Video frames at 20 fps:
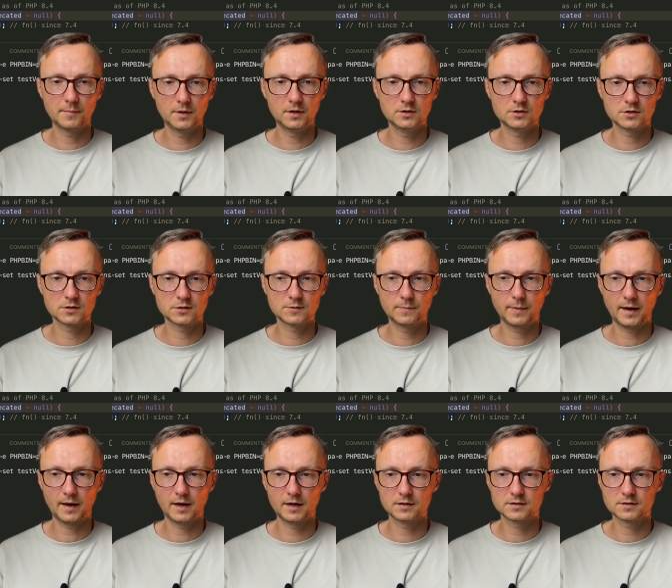me just
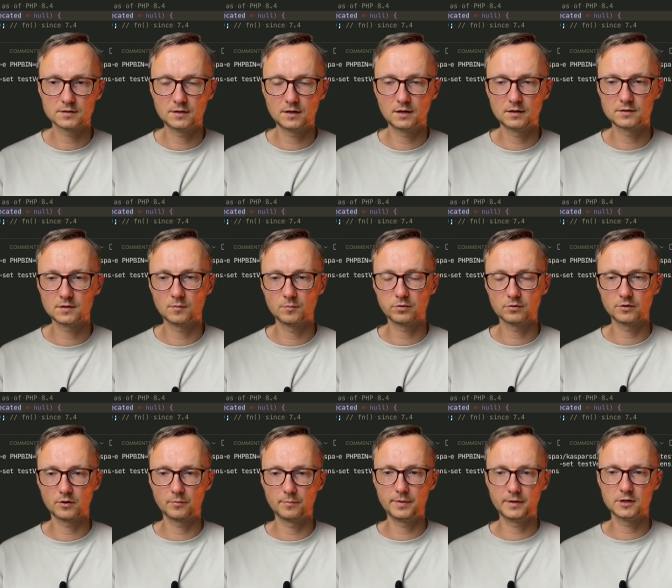pass the
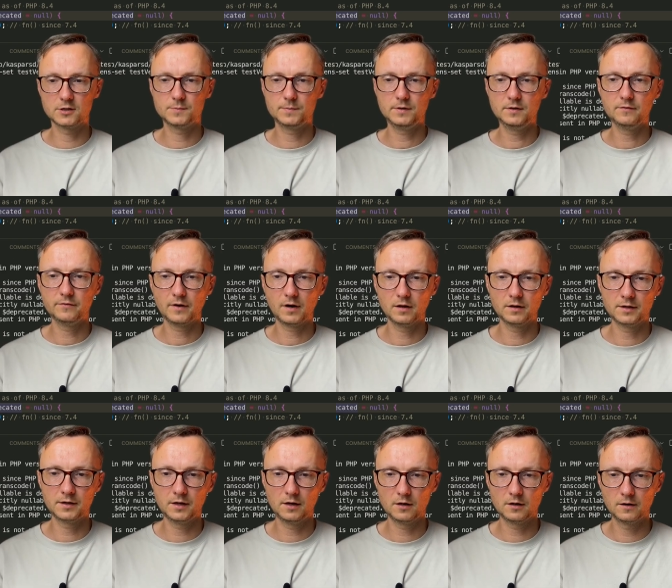example.php file
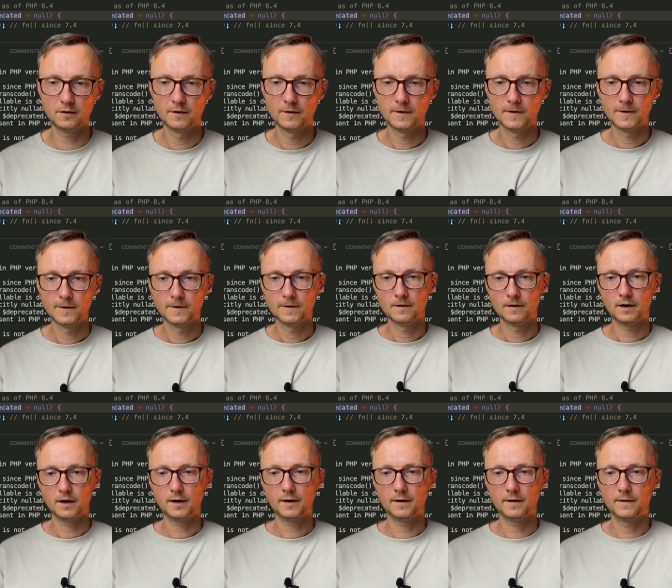in here.
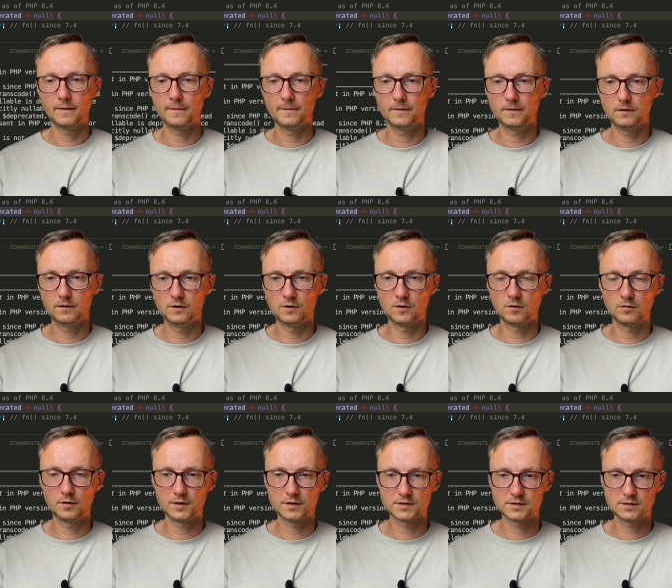You
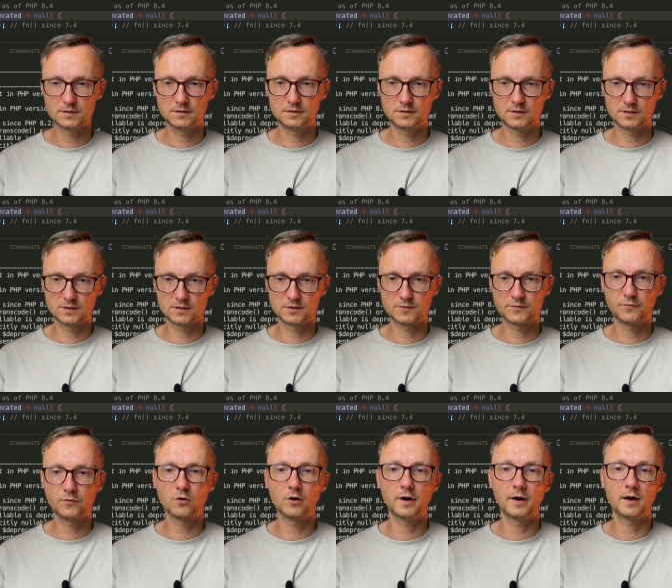notice this is
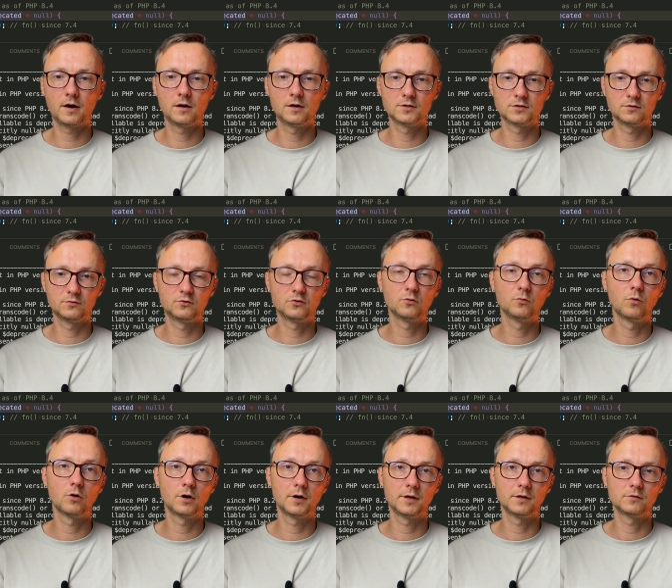4 errors and 2
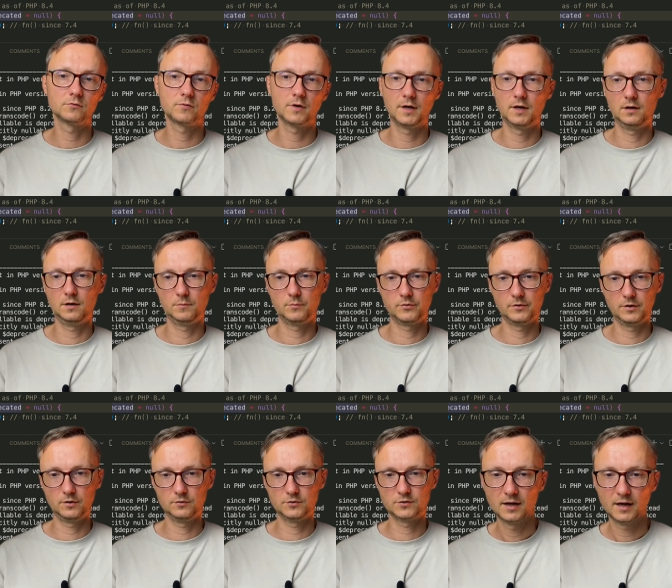warnings, right,
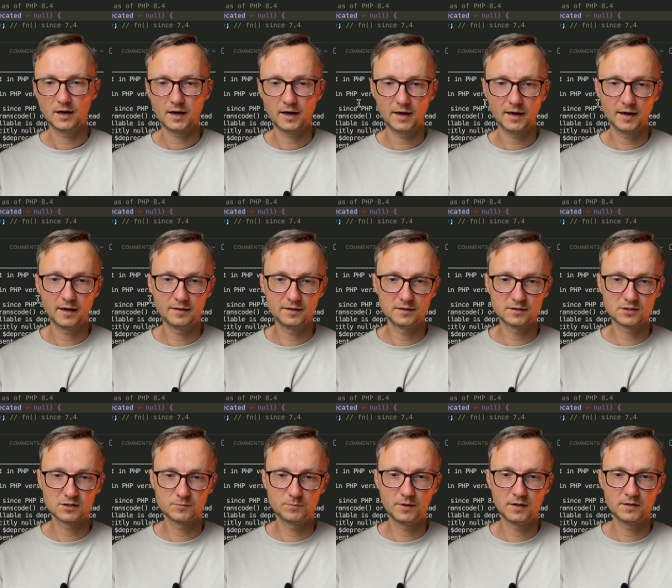produced. This
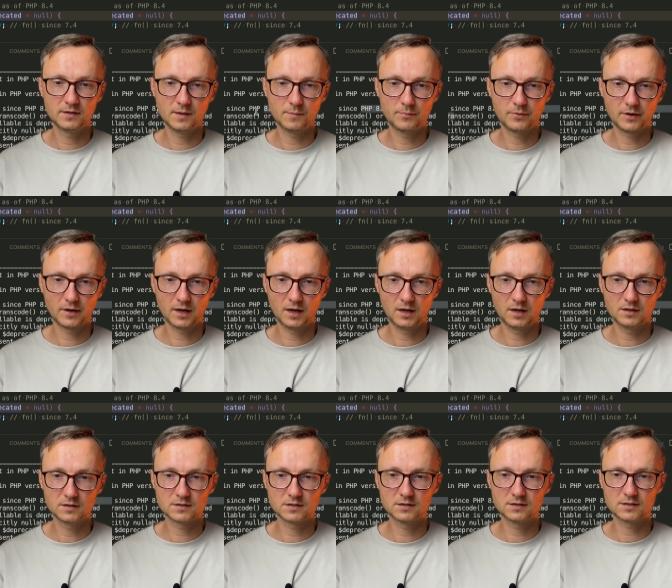has been
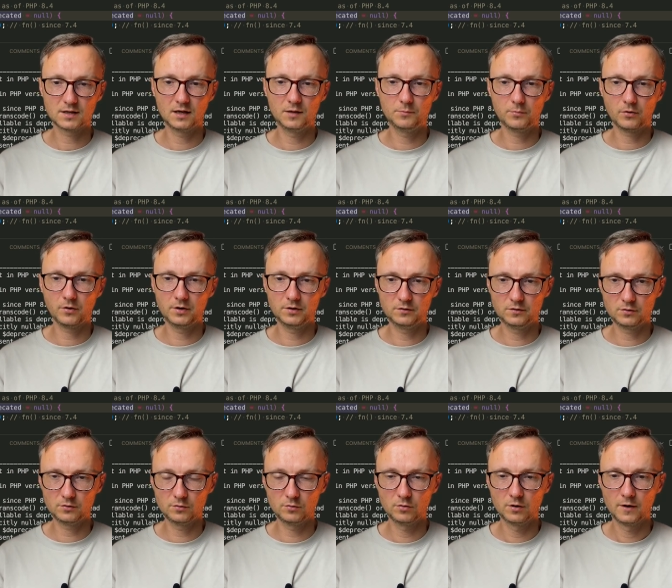deprecated since
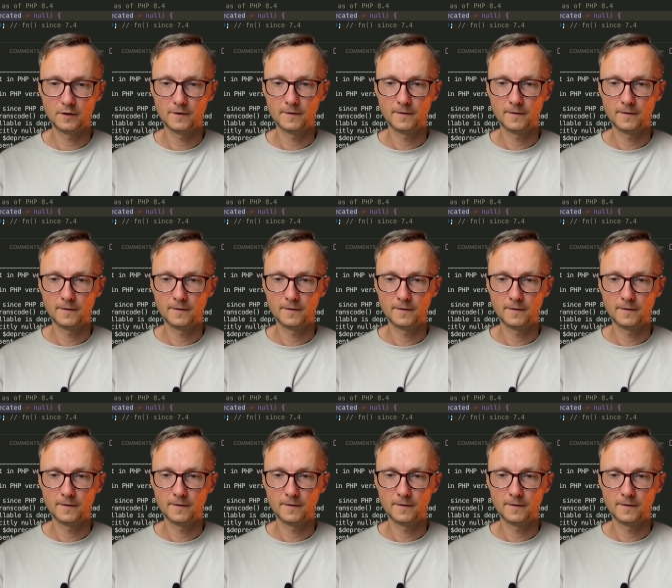8.2.